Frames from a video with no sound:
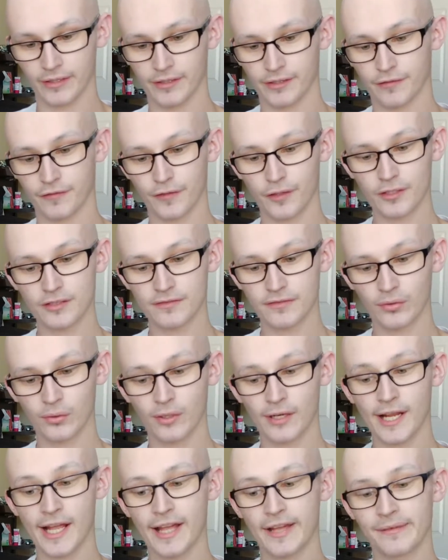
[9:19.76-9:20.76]
The first
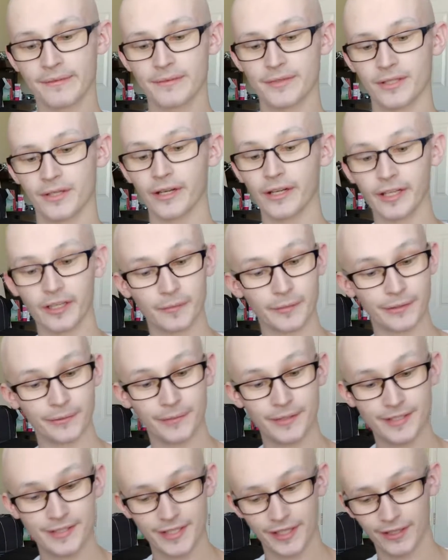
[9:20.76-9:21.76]
4 games are gonna be
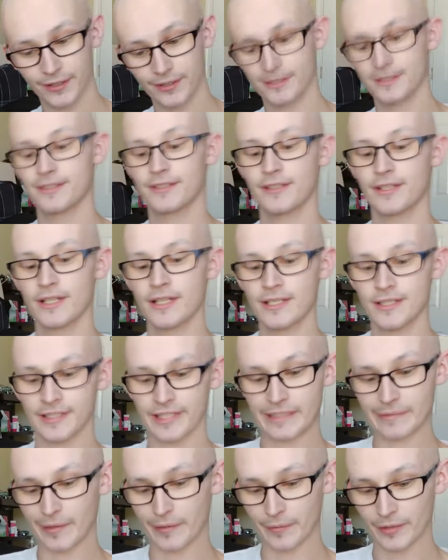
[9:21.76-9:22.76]
resellers to
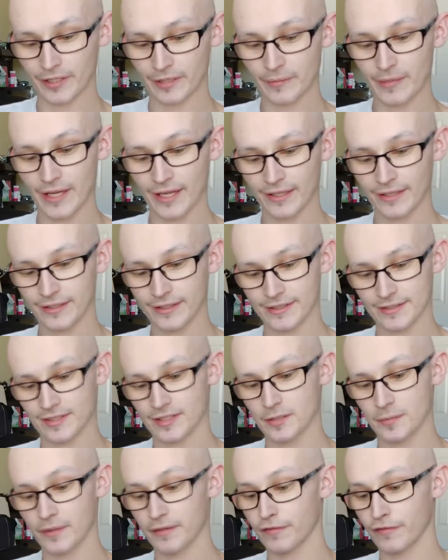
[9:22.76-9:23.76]
get my money back because I
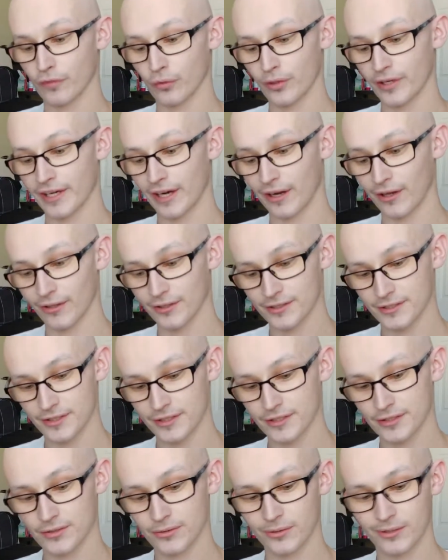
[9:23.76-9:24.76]
spent $40 in
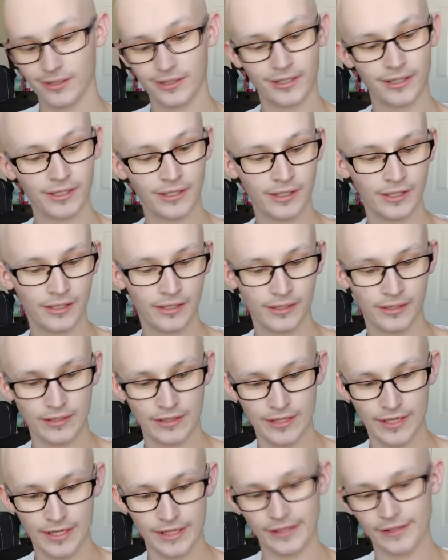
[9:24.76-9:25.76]
this store,
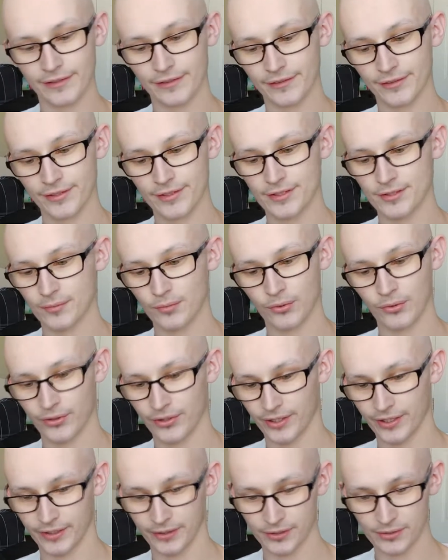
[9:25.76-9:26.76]
and that's more
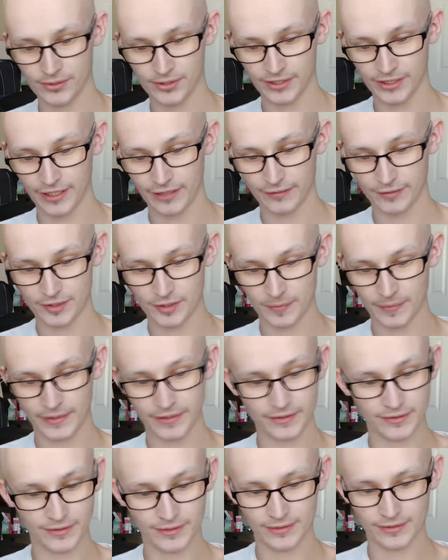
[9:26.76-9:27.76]
than I usually ever
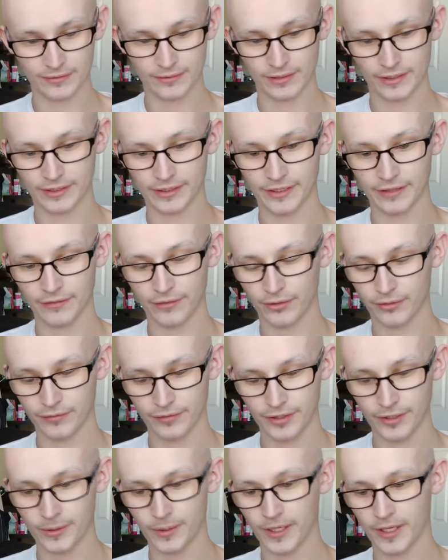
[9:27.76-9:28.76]
spend on
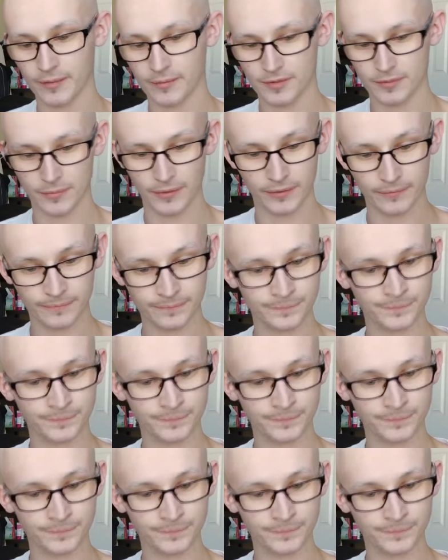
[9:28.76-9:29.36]
video games, but